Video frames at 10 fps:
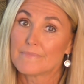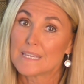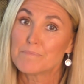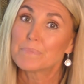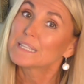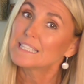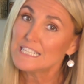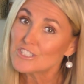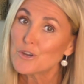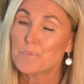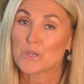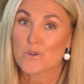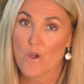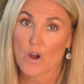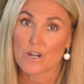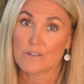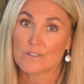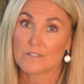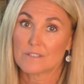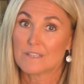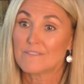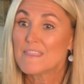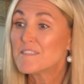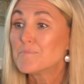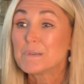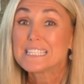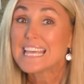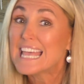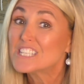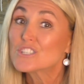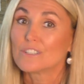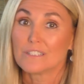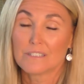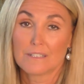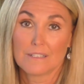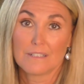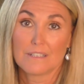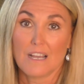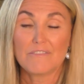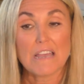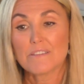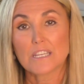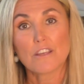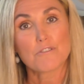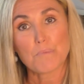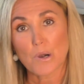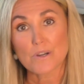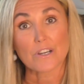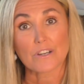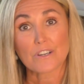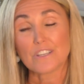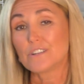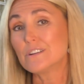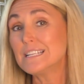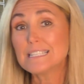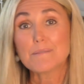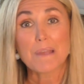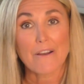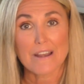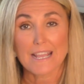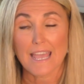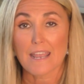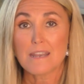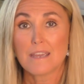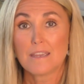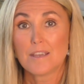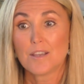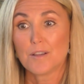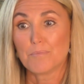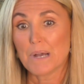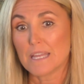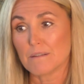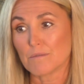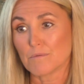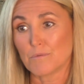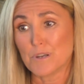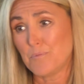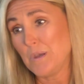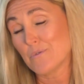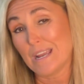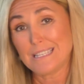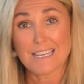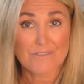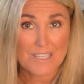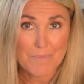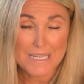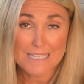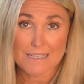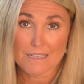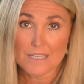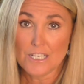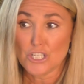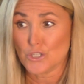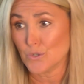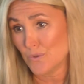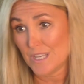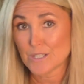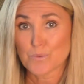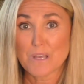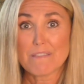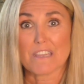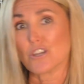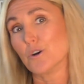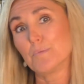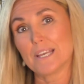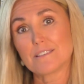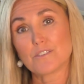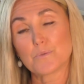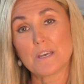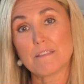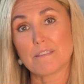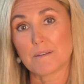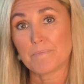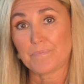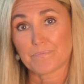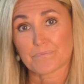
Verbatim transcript: then please open your heart to even the potential of having another partner. You don't need to get married again, but wouldn't it be great to have somebody to do things with and go places with? And